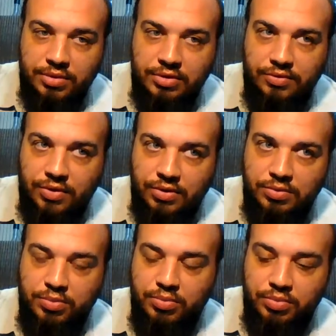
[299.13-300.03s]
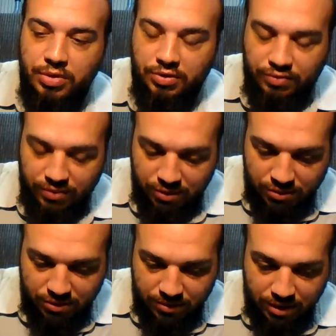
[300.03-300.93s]
The first, the
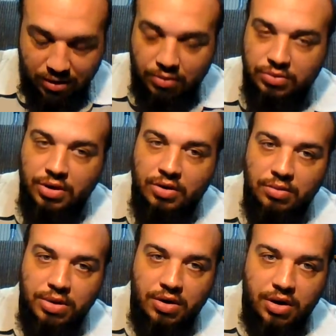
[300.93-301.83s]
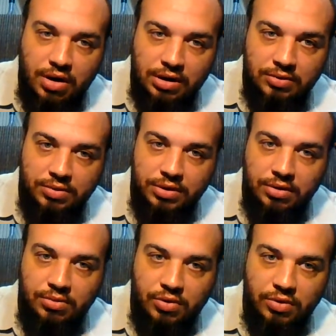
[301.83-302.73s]
first, and don't talk about Hollywood
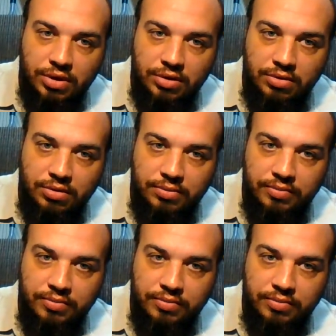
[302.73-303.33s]
no more neither,